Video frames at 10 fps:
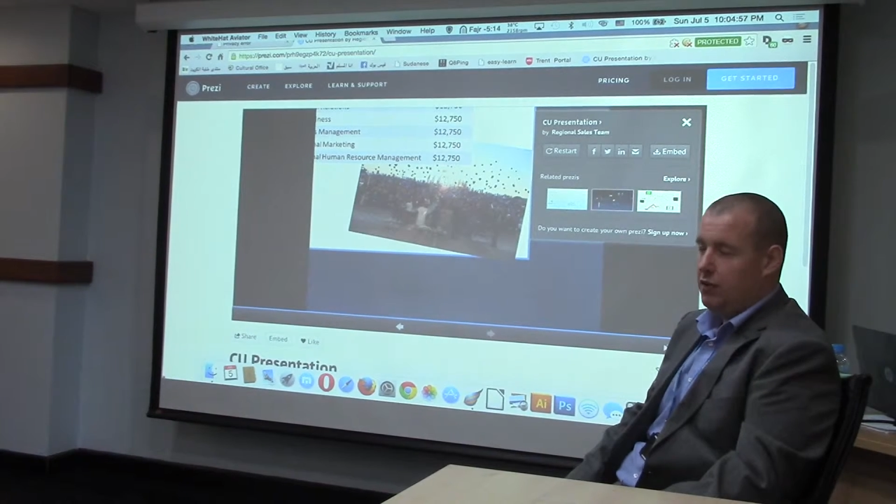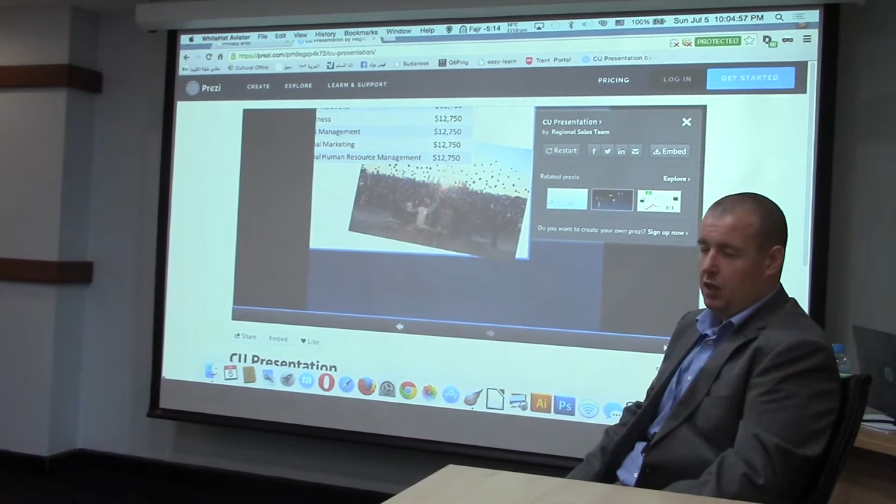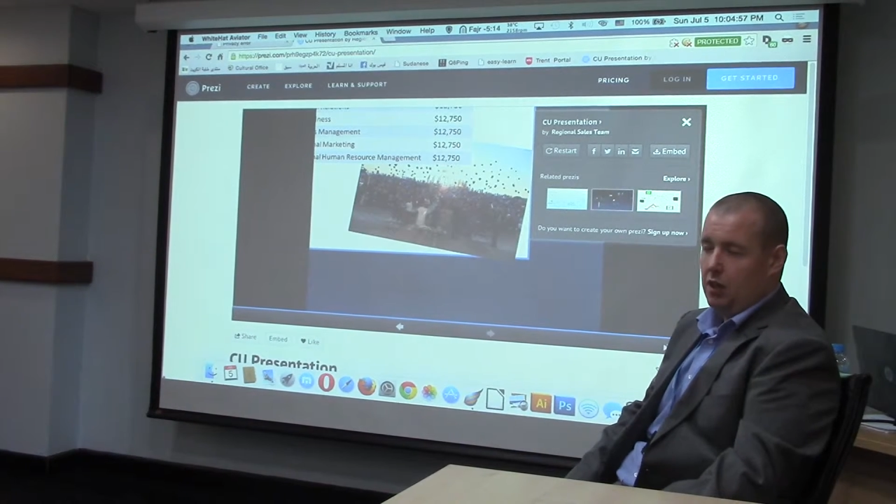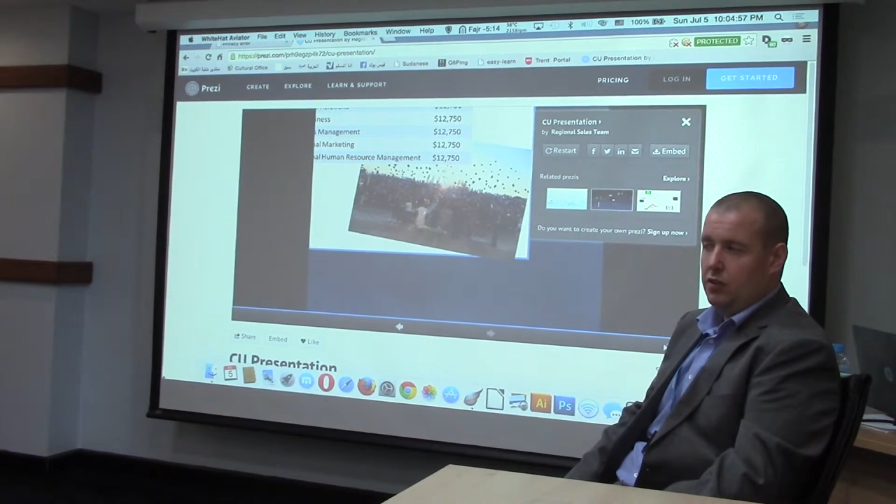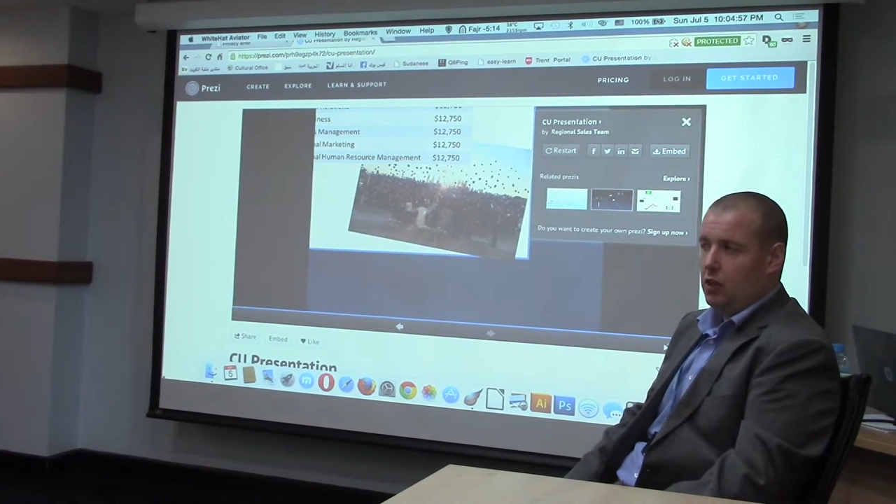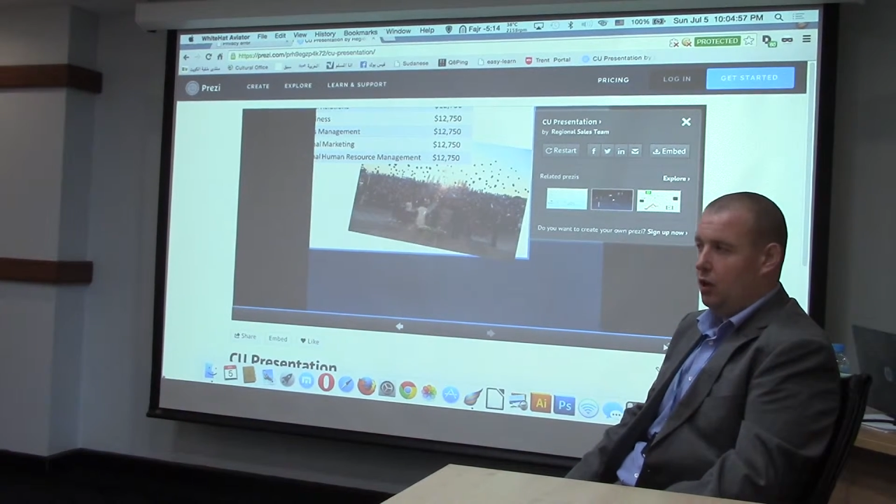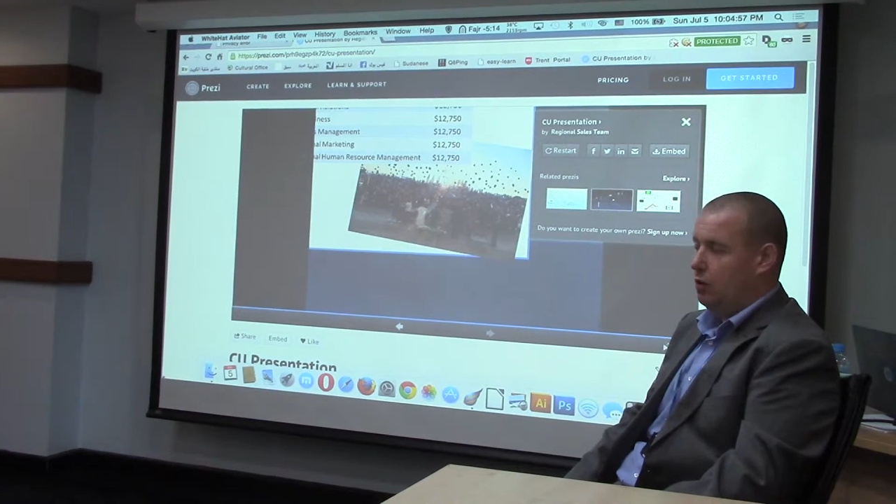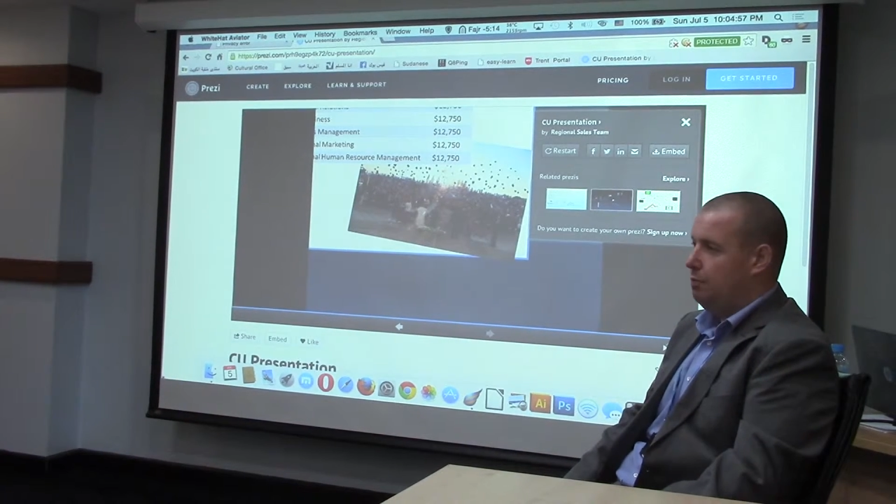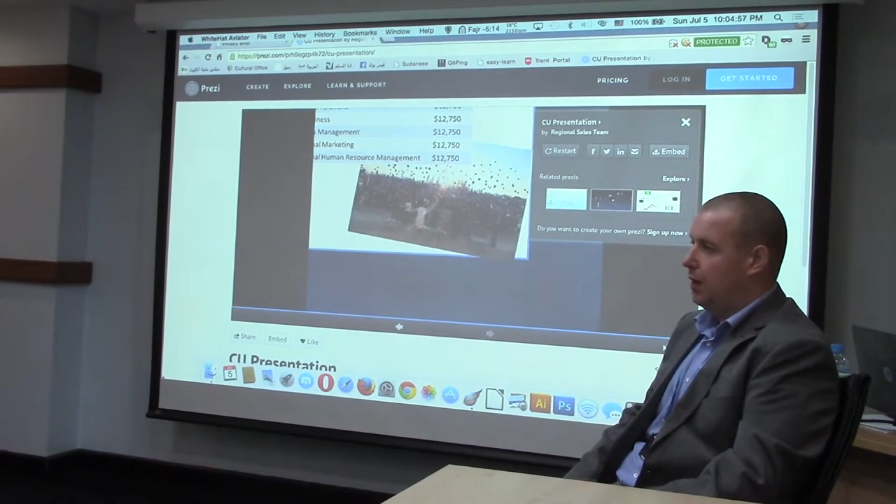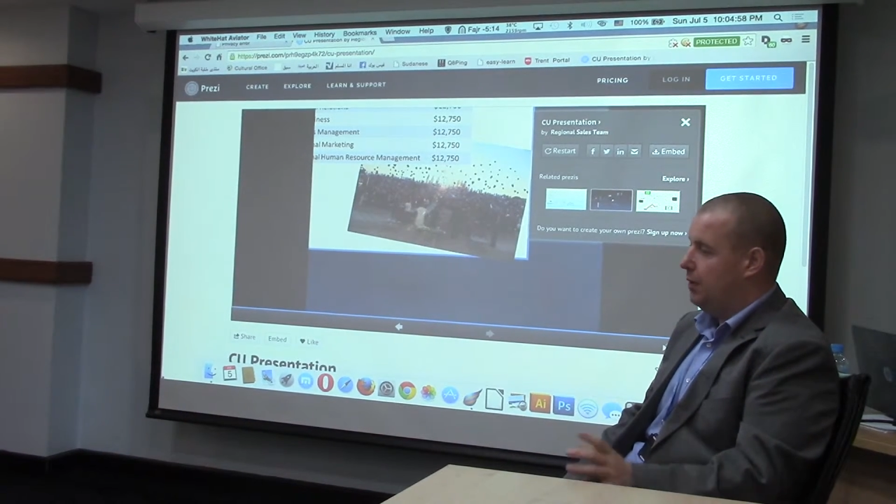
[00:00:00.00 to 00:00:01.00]
years ago,
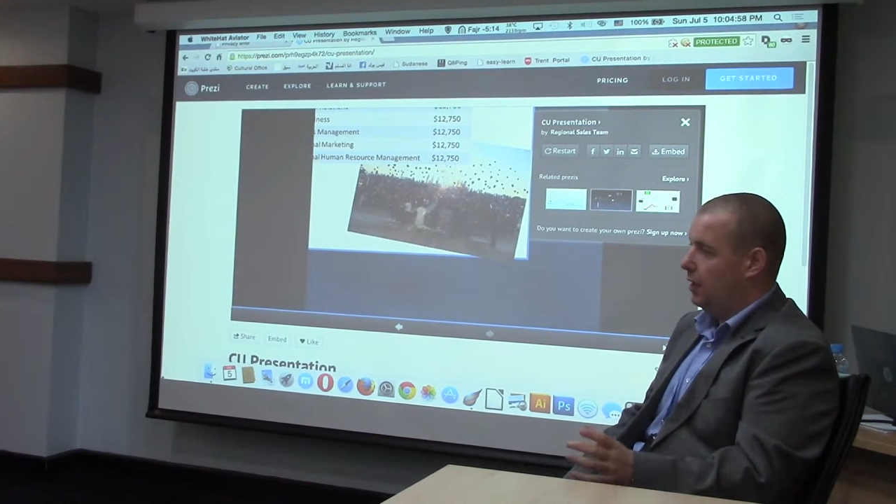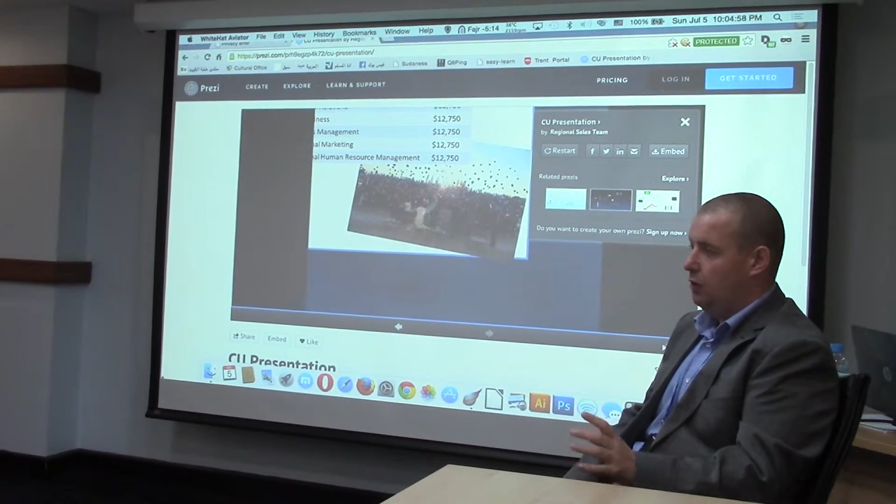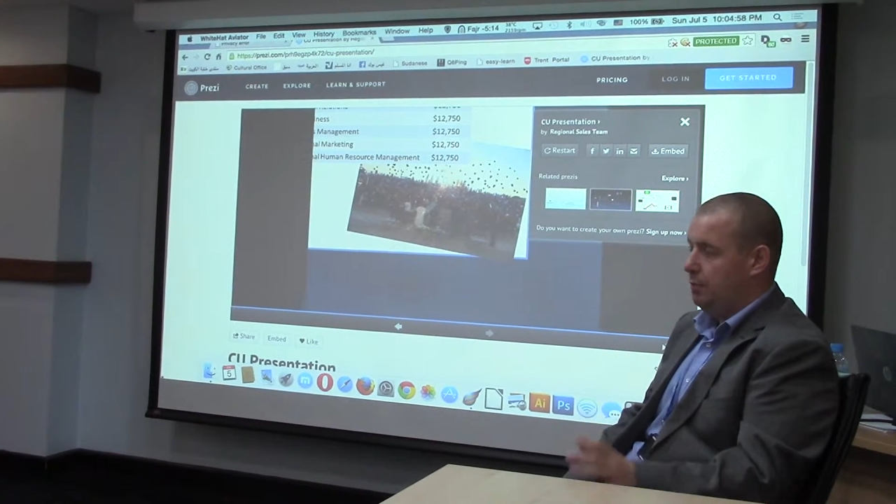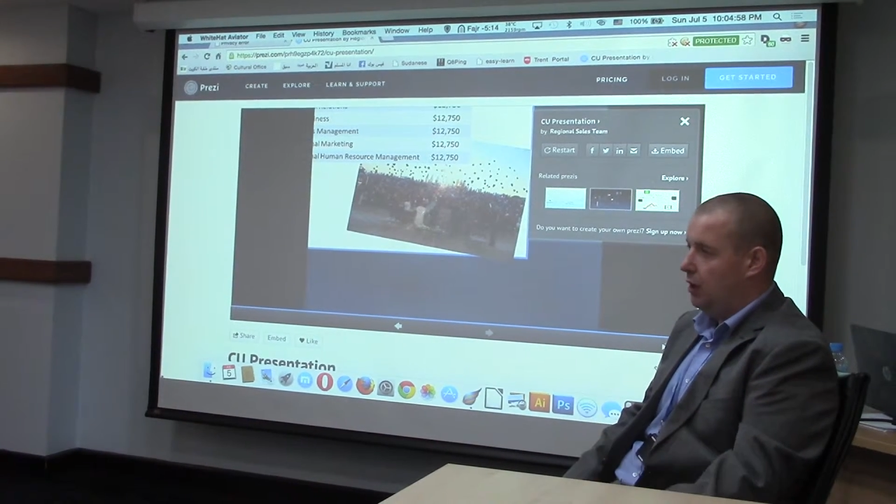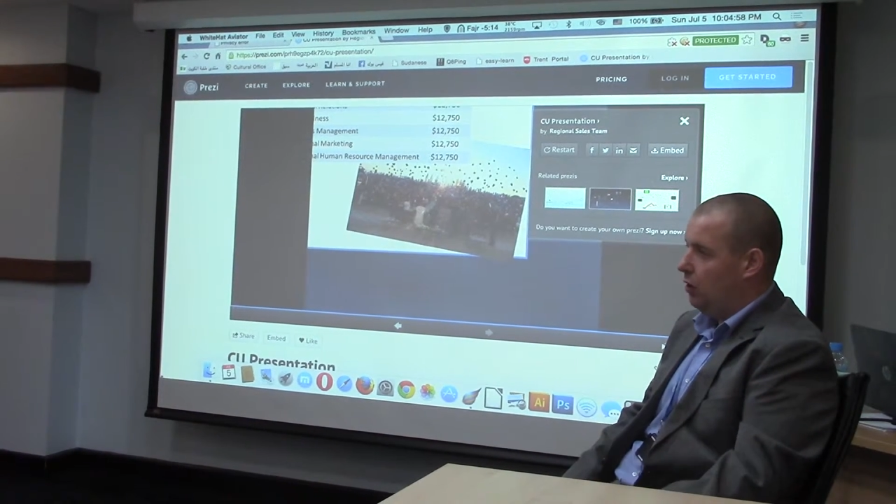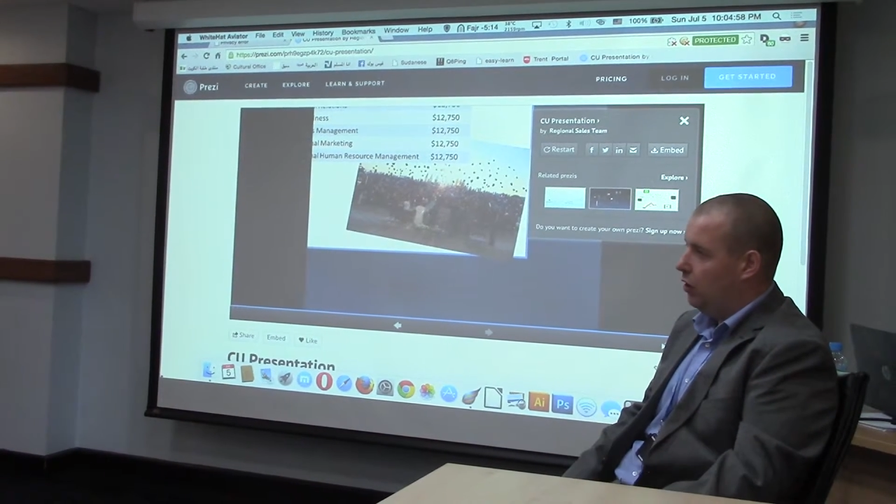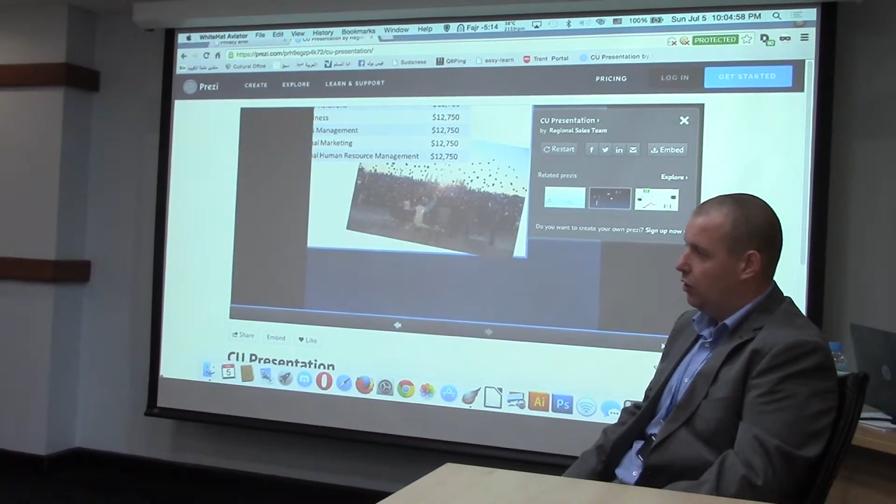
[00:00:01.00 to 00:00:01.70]
maybe a little bit longer,